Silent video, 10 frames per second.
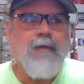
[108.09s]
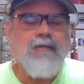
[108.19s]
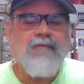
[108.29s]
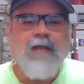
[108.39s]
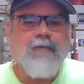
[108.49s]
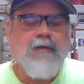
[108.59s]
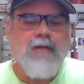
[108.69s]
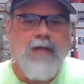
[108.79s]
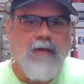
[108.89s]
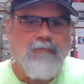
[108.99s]
it's never going
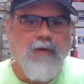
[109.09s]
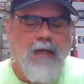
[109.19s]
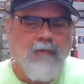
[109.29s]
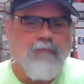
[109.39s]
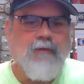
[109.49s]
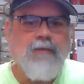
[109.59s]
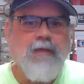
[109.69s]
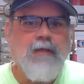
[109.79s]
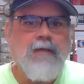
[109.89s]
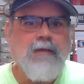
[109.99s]
to cover
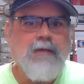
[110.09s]
everything.